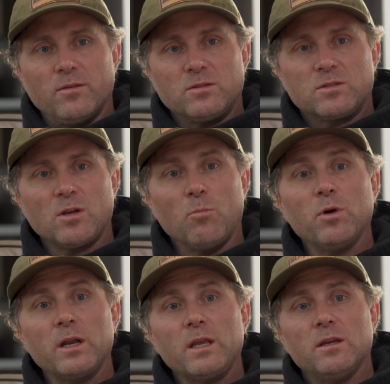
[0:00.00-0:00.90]

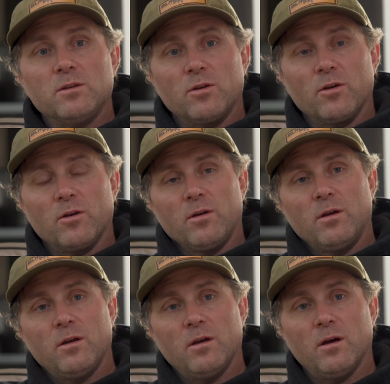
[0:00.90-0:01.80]
somebody in your,
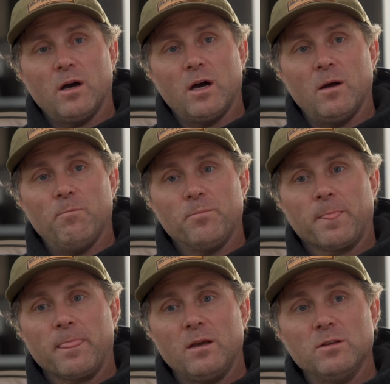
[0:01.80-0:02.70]

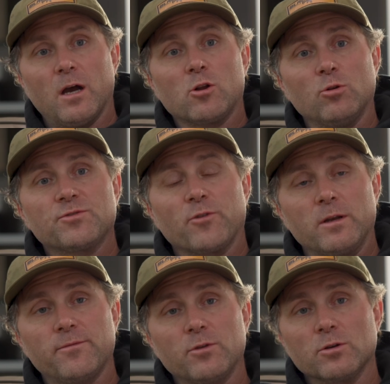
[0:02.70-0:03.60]
a close
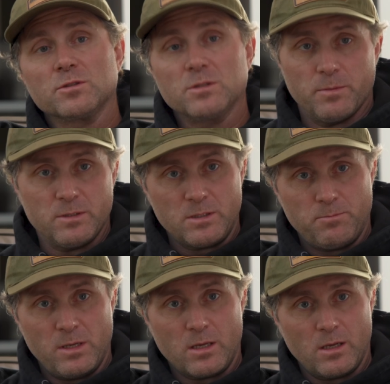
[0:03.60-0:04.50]
friend of yours has been
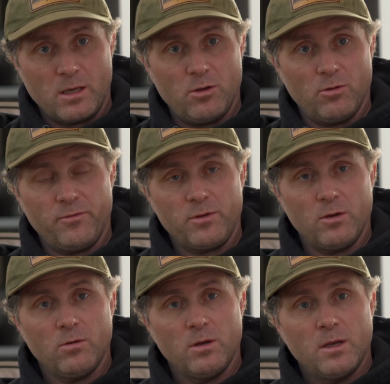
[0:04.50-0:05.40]
speaking ill of you.